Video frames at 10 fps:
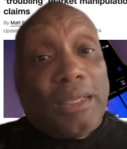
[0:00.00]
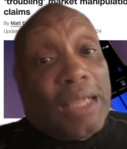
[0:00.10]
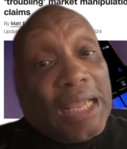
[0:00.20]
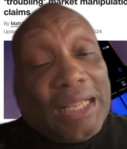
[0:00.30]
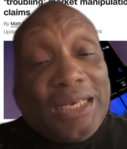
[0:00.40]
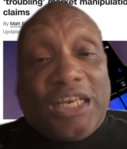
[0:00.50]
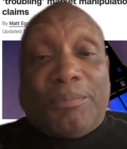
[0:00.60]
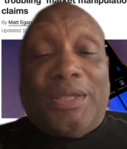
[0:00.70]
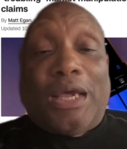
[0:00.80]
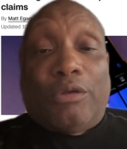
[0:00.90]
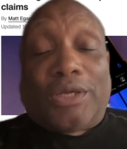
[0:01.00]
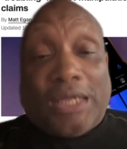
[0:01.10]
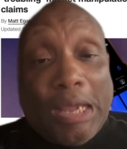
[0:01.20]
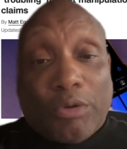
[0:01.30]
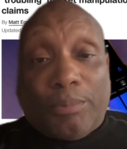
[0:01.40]
and they need to be held
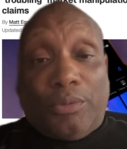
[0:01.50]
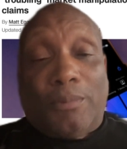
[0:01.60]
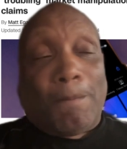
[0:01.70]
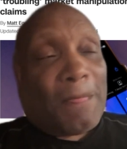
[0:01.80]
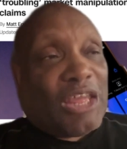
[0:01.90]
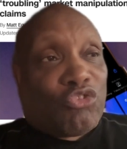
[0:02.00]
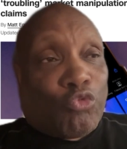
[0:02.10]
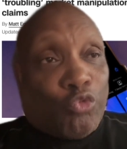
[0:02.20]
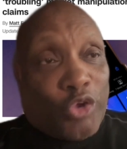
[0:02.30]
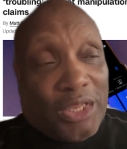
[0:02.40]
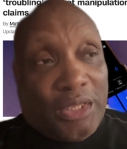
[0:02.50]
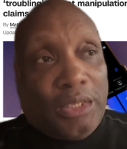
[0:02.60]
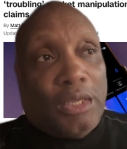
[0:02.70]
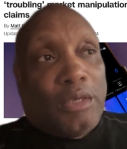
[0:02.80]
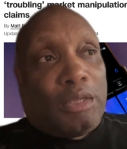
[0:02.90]
accountable. That's
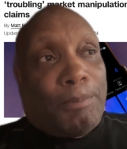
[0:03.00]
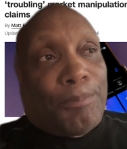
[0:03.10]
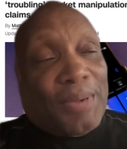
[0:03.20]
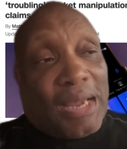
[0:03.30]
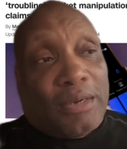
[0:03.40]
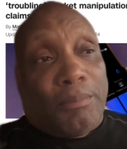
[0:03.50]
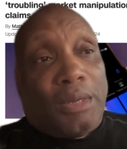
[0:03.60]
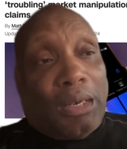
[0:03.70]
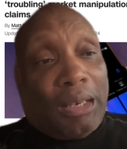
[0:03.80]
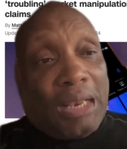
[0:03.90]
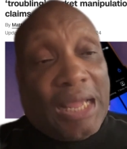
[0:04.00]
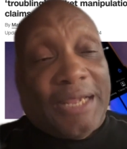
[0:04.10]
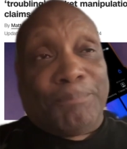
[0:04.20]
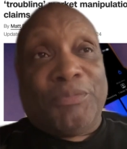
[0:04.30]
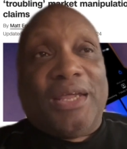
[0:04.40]
really the bottom line.